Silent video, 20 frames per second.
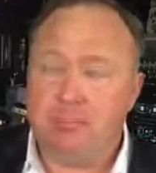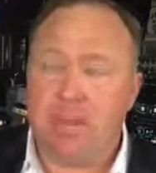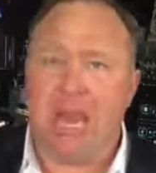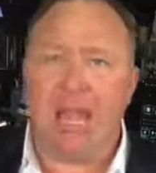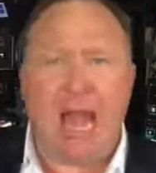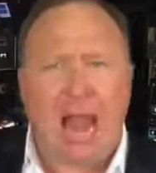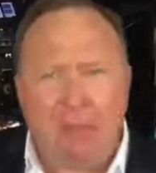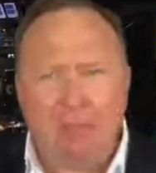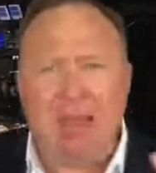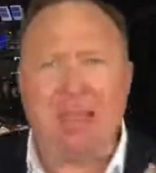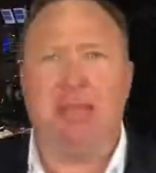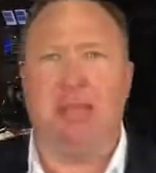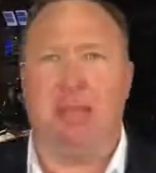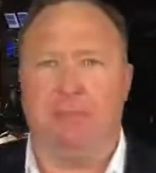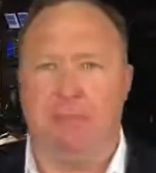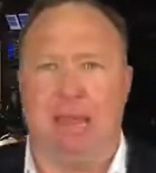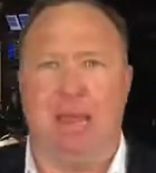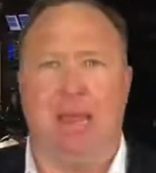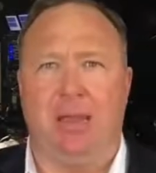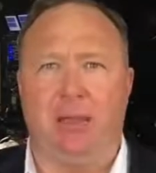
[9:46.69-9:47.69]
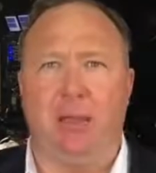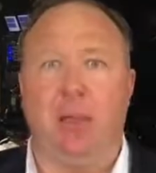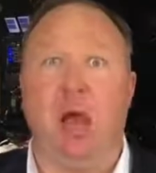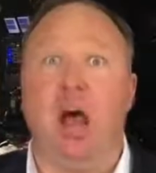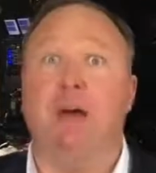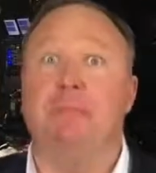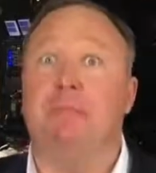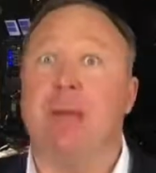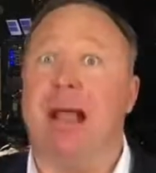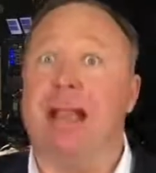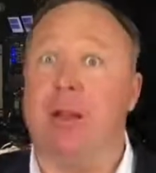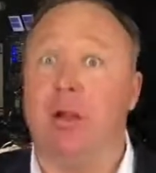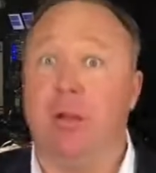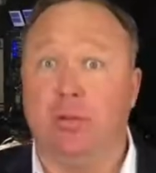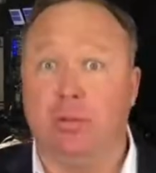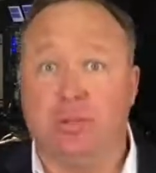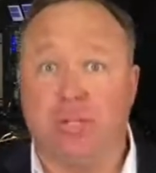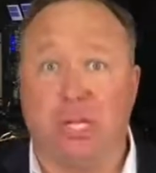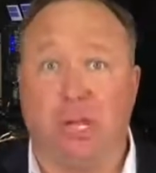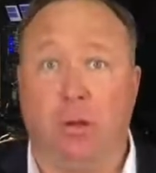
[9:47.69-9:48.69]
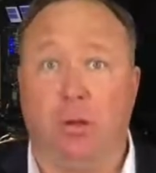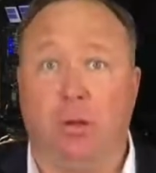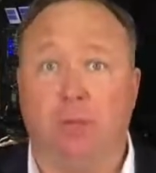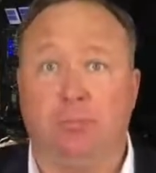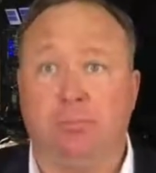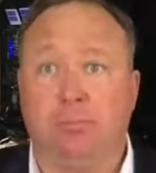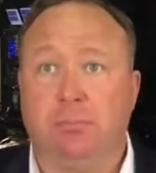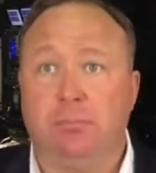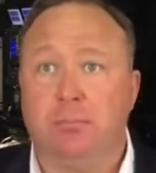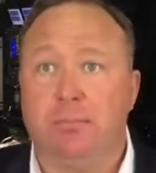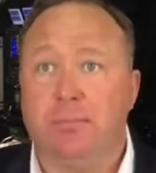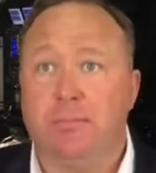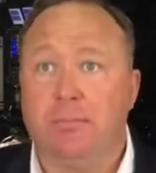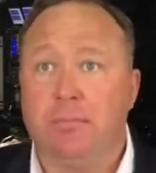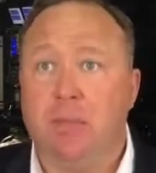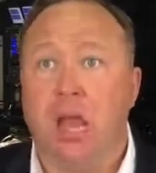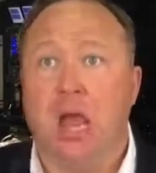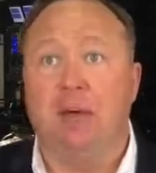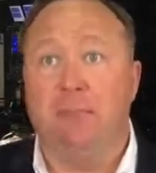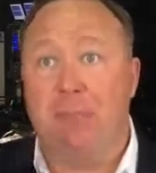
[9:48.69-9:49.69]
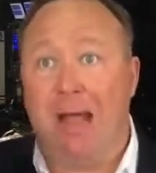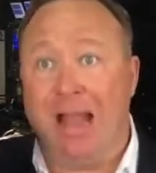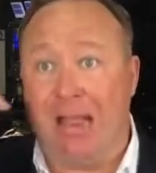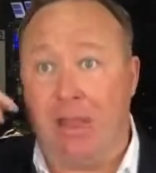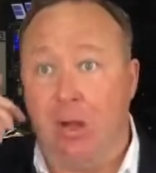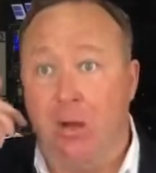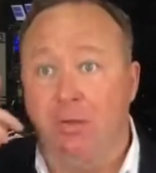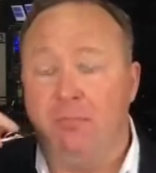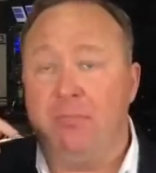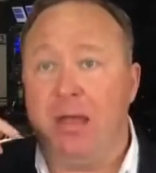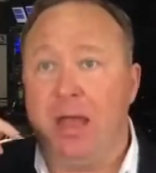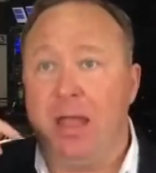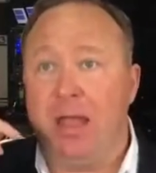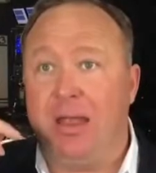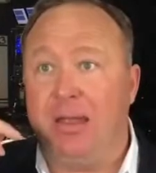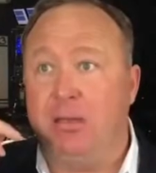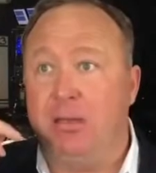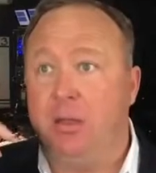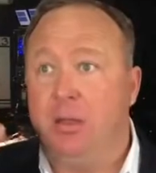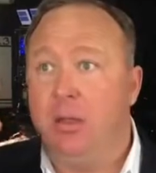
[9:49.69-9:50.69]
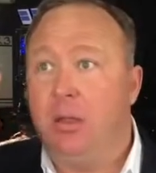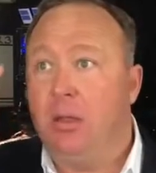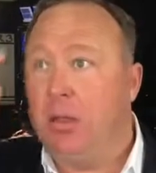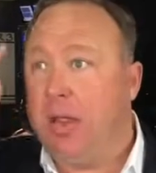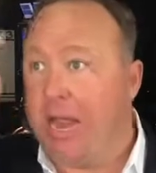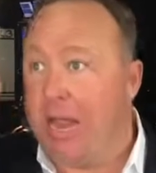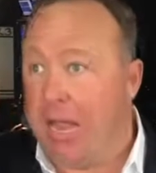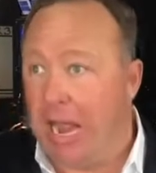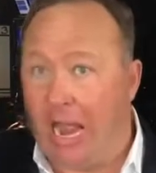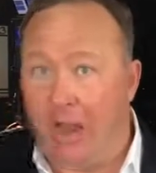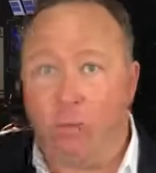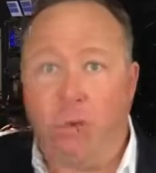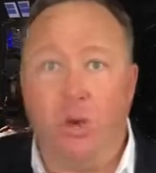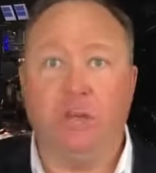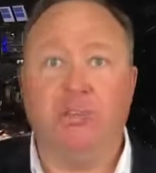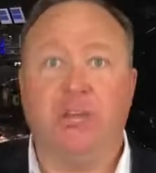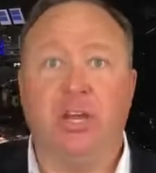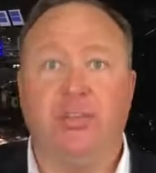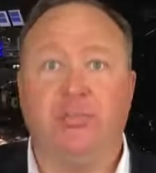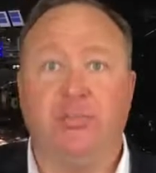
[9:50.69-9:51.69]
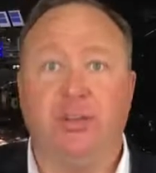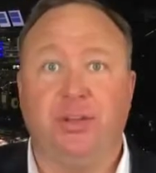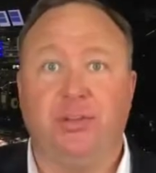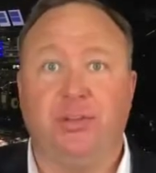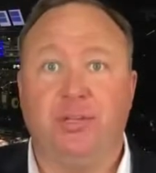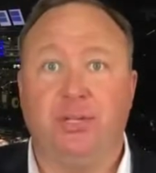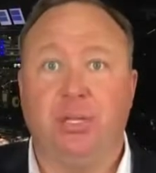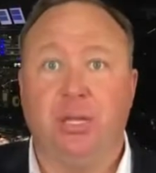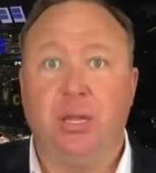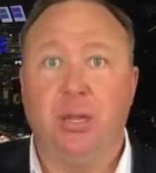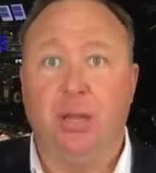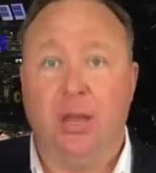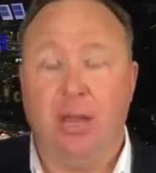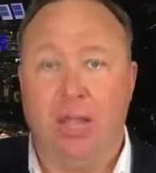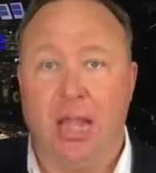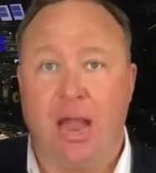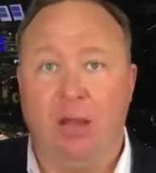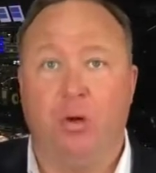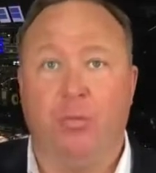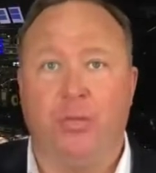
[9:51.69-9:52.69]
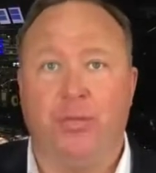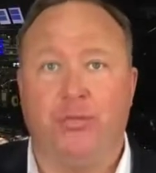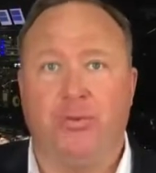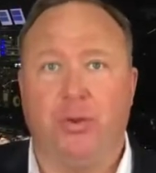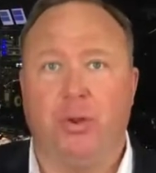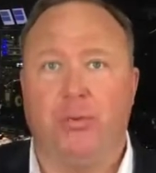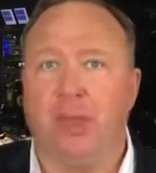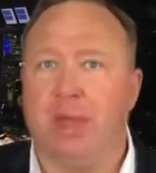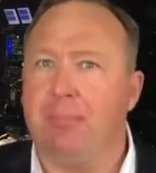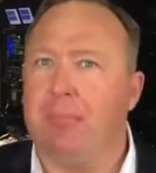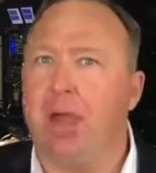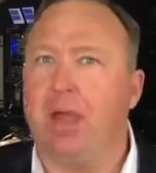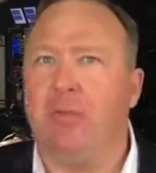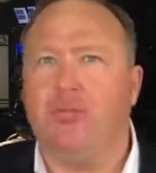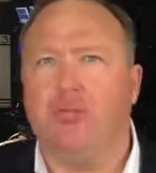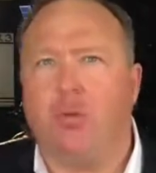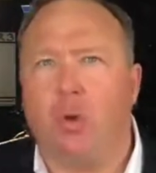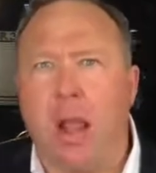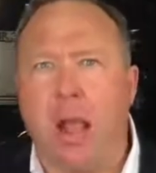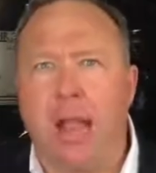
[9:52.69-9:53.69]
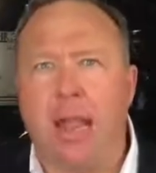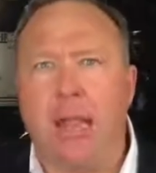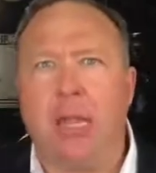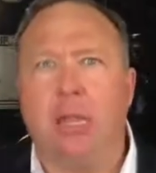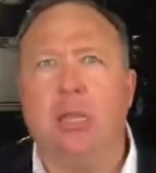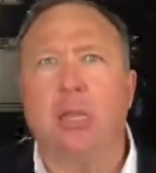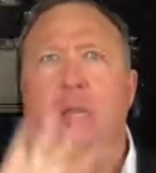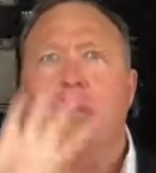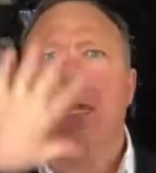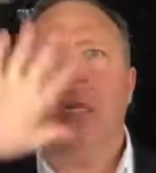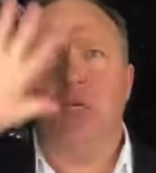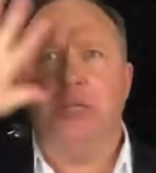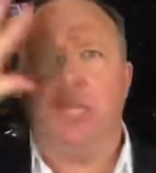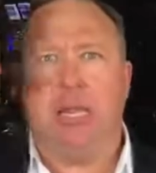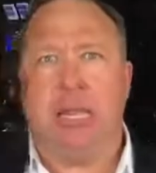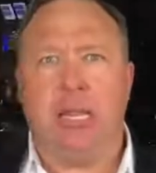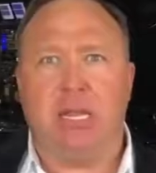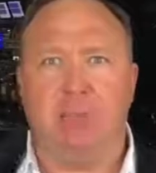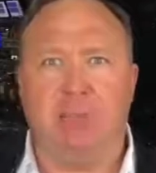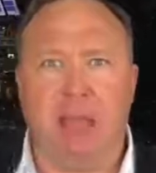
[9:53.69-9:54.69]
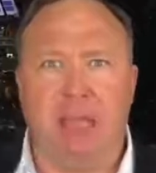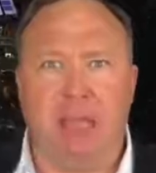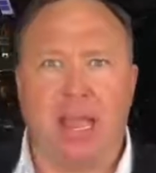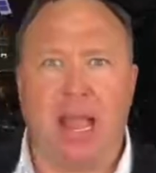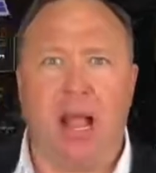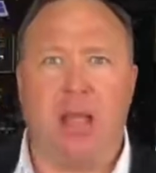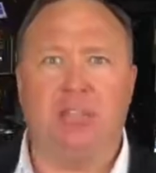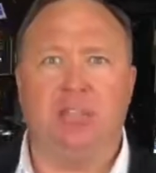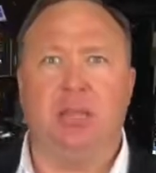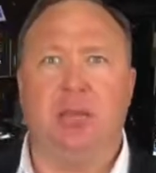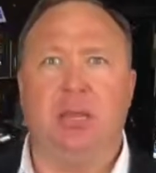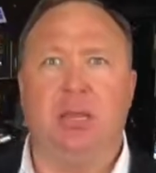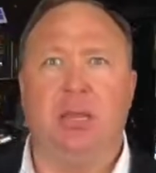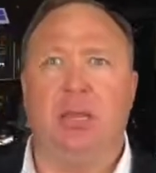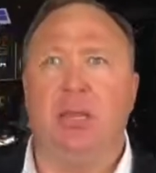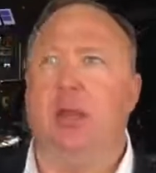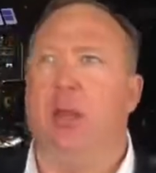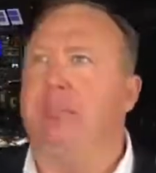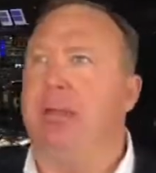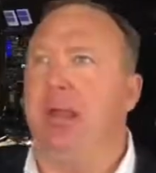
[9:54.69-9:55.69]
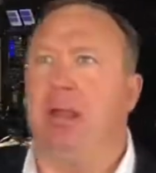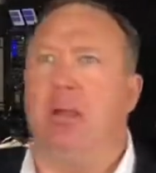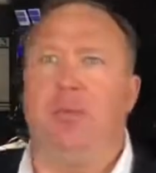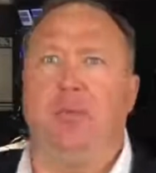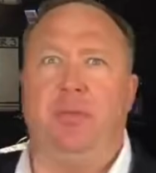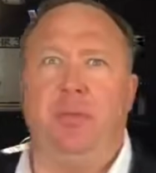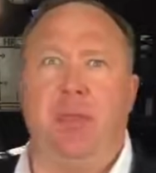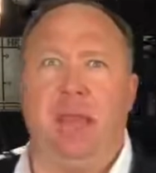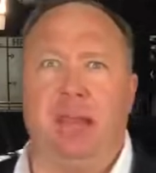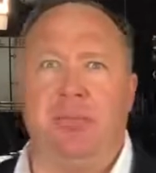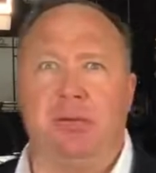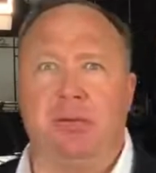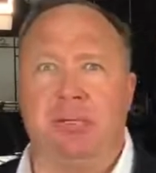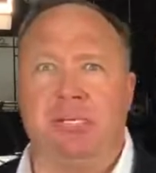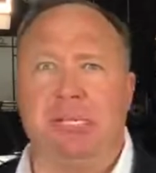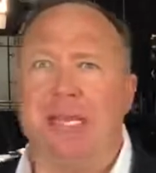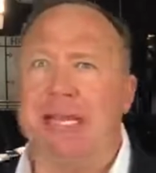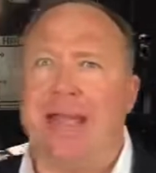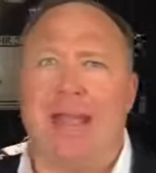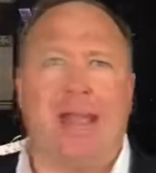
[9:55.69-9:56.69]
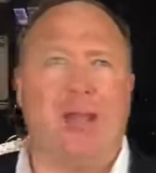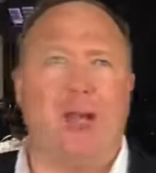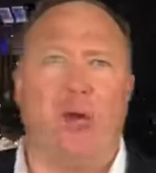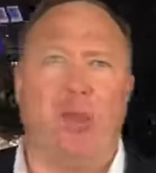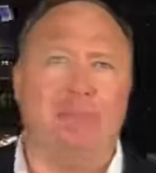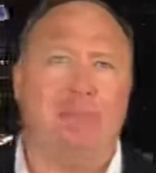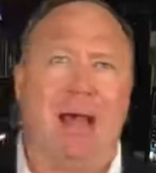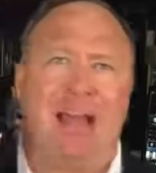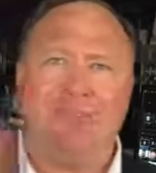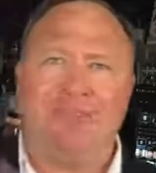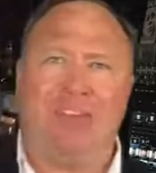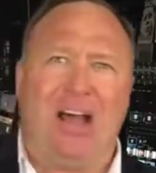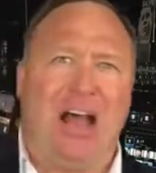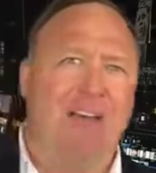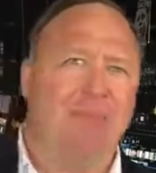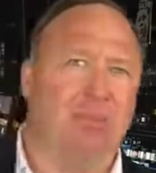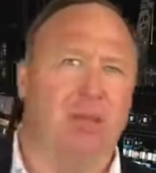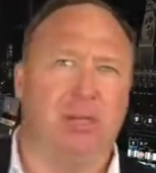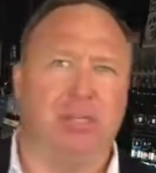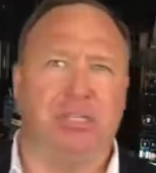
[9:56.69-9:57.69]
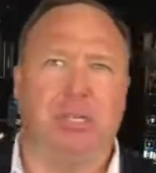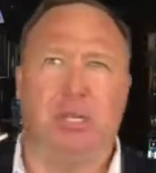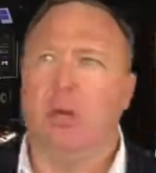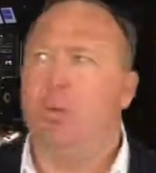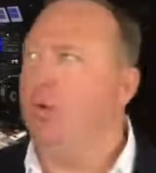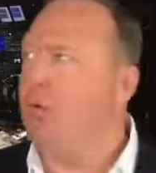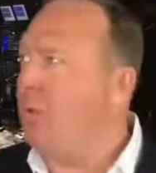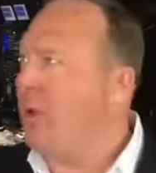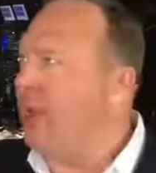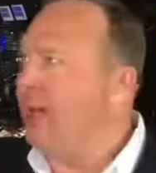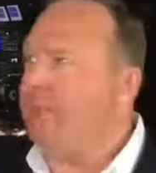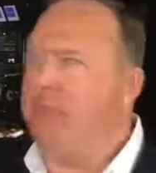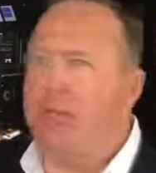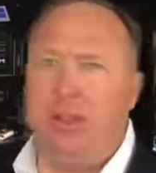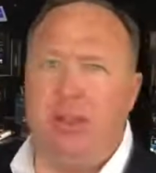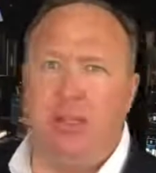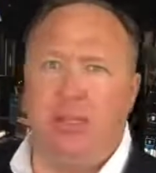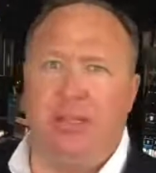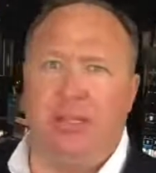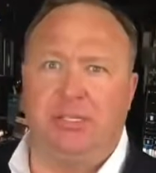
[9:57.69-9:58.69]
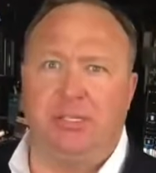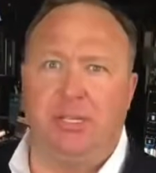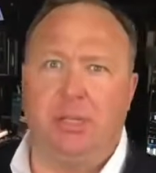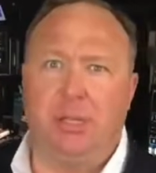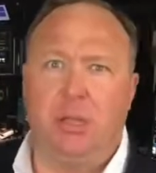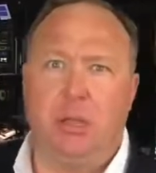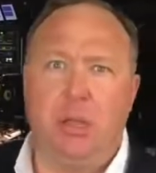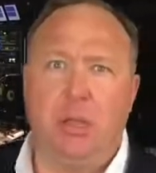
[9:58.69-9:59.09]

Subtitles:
And I'm in command of my own soul, of my own mind, and I want justice, and I want the truth. I'm not trying to get the big house on the hill bigger than the neighbors. I can already buy 5 of those with what I put into this.